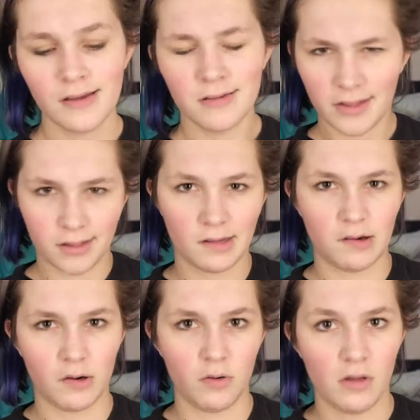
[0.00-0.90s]

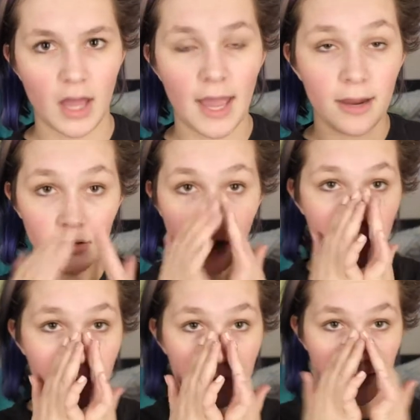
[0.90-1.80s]
So I don't know,
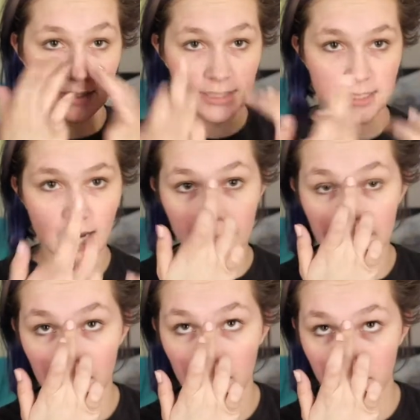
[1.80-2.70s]
but it
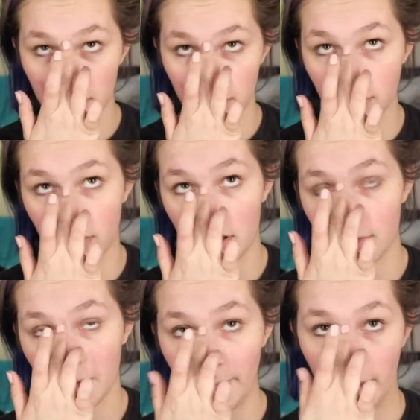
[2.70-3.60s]
definitely reduced
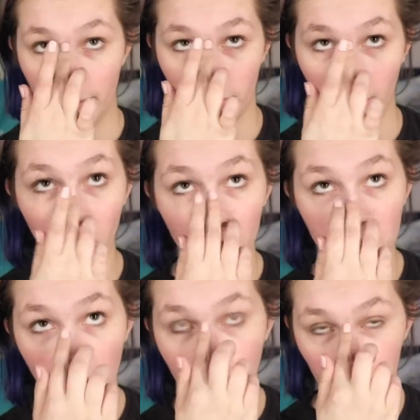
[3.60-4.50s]
my pimples.
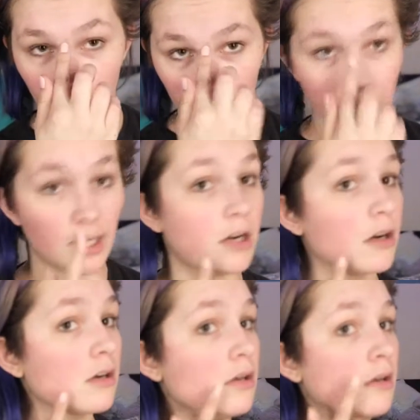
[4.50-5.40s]
I had one
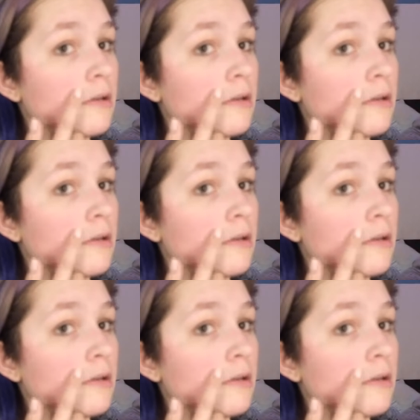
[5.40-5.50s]
there,